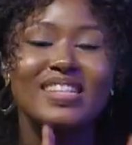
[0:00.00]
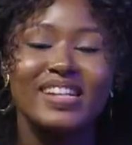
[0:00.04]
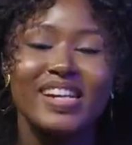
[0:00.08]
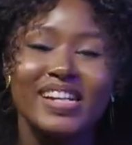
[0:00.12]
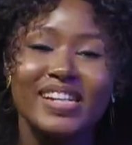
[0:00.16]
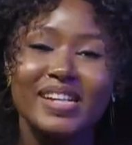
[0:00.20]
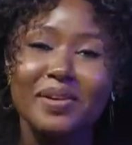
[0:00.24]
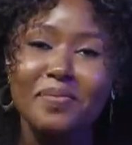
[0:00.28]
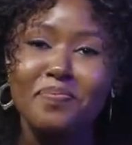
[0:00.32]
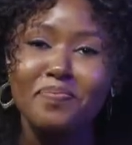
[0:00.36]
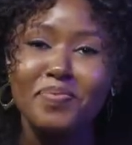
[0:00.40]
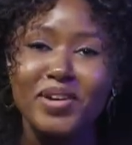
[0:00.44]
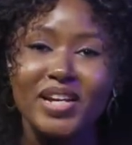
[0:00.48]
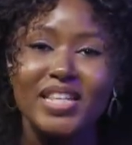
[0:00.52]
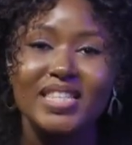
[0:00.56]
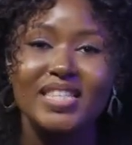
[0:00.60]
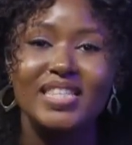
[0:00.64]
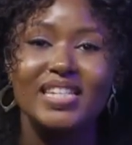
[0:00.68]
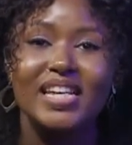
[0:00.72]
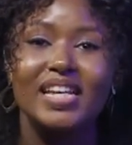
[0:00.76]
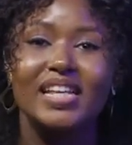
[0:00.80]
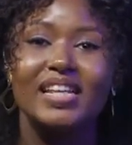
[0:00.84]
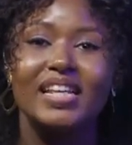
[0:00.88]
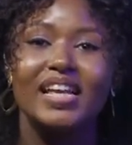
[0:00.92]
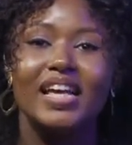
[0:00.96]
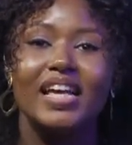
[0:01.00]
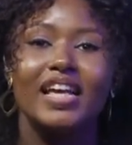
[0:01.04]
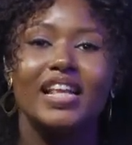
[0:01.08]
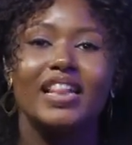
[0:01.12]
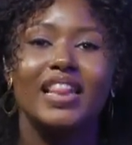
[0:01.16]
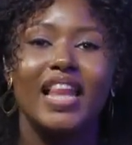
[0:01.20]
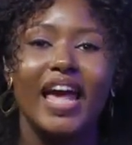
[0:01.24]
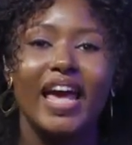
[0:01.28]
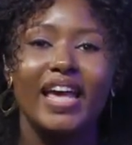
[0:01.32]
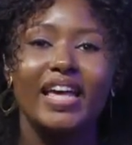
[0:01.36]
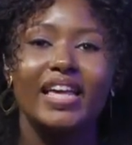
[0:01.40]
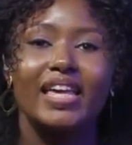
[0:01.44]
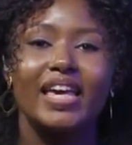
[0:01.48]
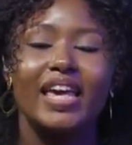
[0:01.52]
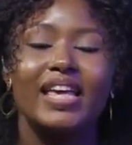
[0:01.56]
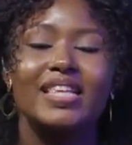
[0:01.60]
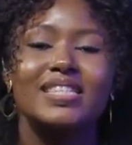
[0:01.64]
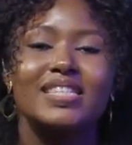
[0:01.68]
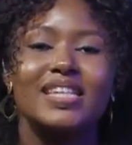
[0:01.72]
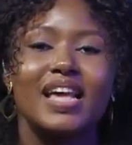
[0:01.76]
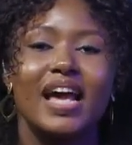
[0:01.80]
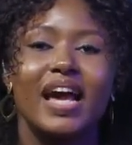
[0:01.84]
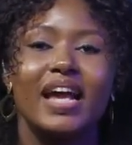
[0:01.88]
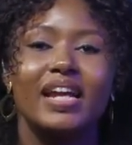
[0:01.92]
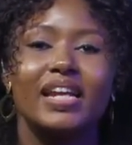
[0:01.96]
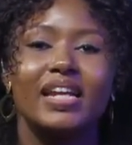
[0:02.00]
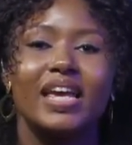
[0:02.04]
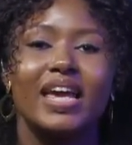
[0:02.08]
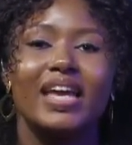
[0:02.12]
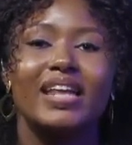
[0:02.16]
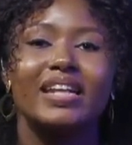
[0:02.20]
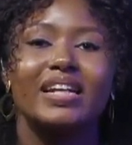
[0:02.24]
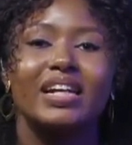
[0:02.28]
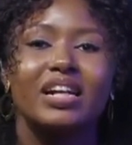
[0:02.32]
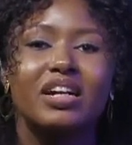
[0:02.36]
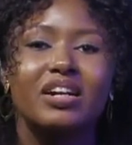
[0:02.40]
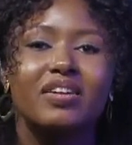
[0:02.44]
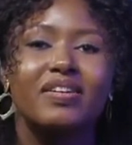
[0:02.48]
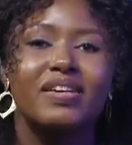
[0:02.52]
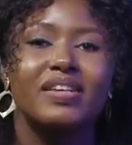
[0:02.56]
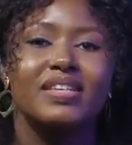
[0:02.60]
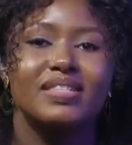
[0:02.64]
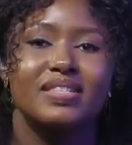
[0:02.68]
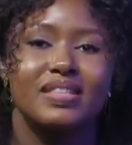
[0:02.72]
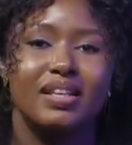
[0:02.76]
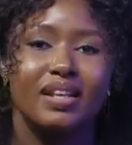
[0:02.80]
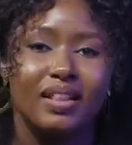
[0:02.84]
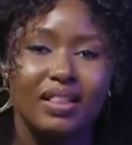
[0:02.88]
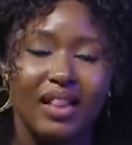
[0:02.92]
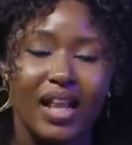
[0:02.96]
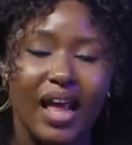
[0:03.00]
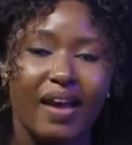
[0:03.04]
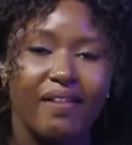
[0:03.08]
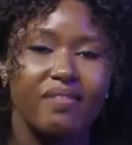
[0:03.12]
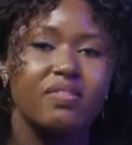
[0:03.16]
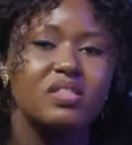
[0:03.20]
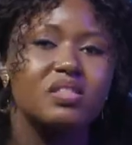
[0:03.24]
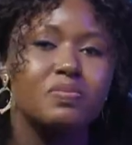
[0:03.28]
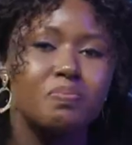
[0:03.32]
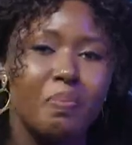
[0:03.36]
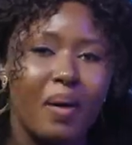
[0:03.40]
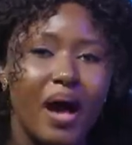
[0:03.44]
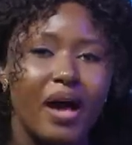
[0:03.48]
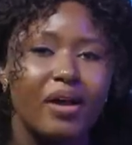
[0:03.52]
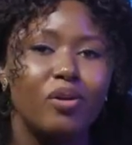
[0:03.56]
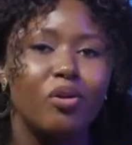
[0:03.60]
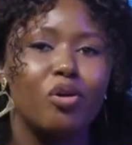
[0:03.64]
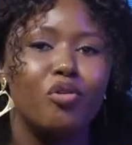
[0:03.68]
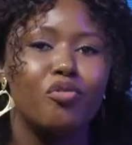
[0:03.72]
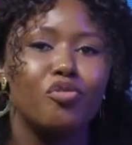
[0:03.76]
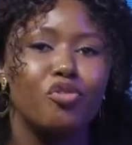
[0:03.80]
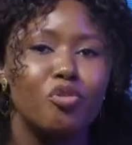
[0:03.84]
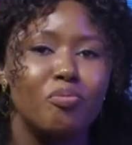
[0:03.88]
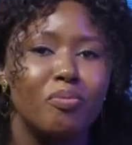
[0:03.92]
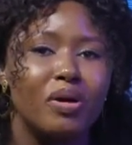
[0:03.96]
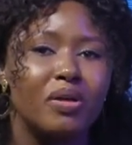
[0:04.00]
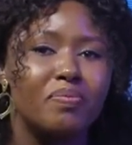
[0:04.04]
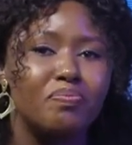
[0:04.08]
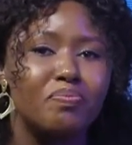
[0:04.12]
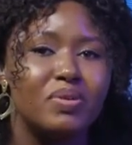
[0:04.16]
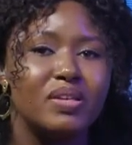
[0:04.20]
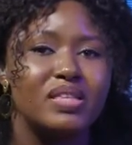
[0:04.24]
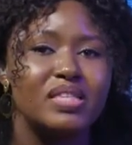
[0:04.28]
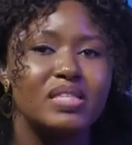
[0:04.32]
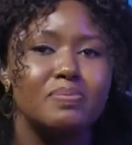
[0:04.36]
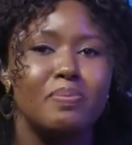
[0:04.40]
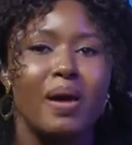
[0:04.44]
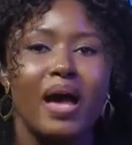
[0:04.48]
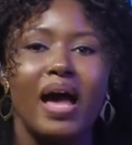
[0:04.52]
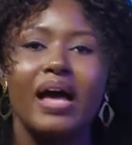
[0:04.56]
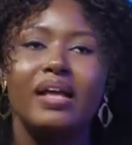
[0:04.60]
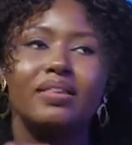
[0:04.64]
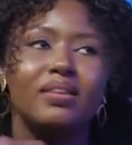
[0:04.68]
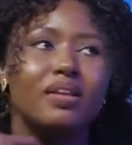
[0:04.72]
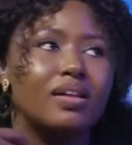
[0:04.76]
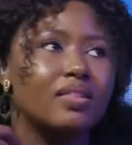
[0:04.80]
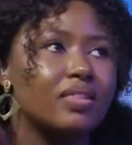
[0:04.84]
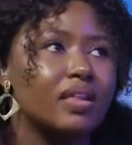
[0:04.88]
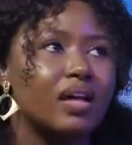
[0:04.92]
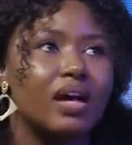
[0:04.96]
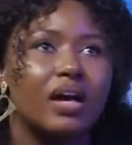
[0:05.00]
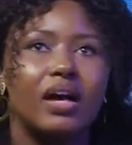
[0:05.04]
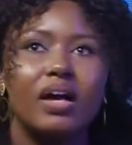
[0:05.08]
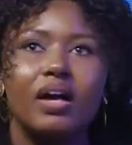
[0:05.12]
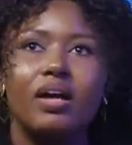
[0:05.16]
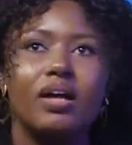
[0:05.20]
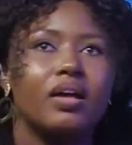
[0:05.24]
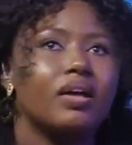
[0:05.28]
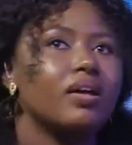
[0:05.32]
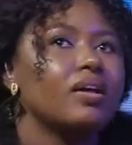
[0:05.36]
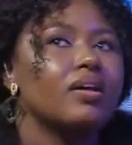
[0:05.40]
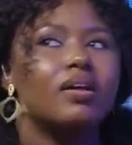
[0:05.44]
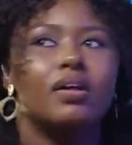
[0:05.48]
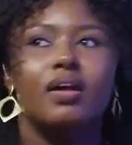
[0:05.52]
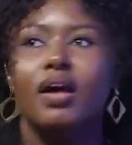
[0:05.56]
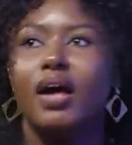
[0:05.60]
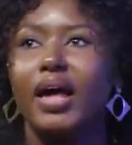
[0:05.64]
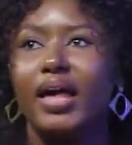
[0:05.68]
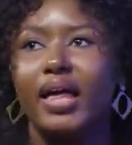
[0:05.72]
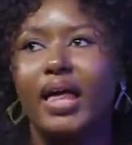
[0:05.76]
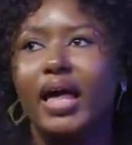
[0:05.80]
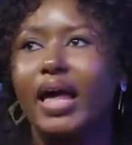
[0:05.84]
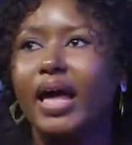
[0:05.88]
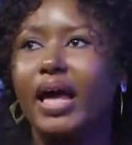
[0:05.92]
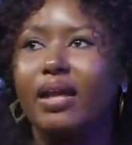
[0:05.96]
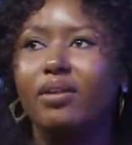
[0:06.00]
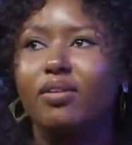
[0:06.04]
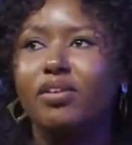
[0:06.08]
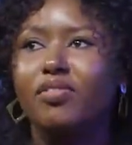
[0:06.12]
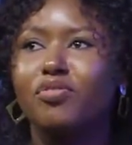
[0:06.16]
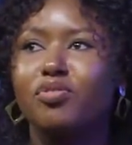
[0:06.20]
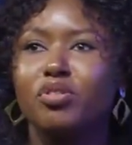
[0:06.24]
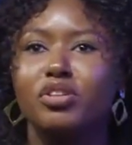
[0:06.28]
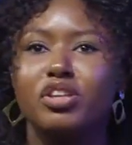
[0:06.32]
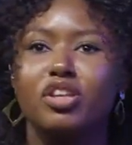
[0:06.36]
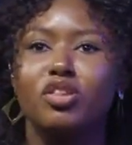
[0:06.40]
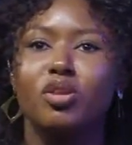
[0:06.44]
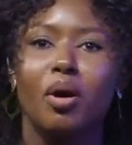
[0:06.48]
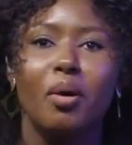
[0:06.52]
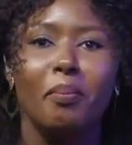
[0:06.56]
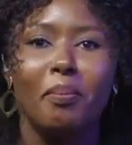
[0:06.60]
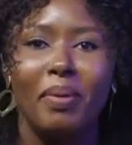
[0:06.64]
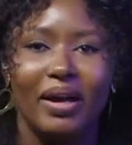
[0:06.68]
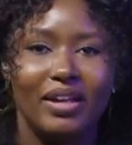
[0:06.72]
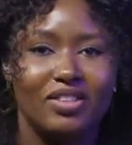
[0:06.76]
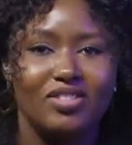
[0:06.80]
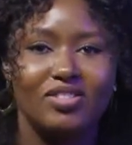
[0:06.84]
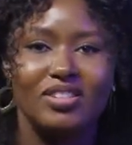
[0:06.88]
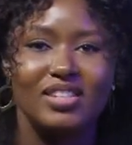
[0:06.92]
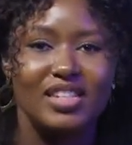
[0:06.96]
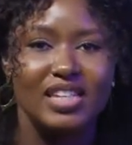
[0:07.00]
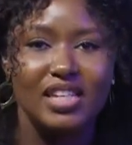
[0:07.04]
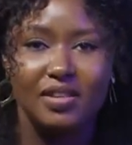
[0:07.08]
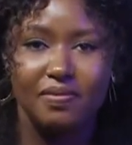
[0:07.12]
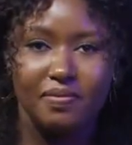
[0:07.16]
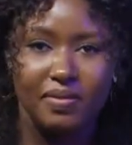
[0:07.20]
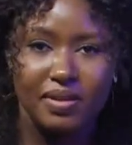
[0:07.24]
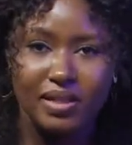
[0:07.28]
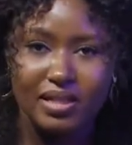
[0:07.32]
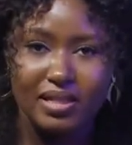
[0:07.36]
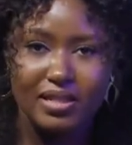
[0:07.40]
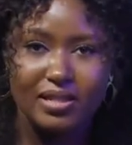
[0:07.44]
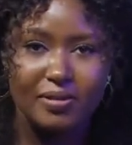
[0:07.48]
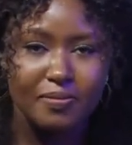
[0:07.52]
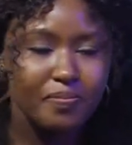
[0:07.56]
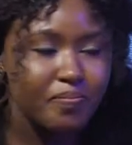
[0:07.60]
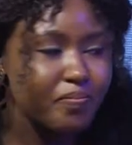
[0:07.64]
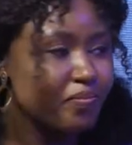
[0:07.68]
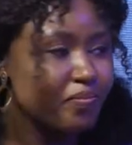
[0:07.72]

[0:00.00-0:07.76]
3D printing, like it can increase the lifespan of human beings by another. I, I don't even know the number to give. It. I think it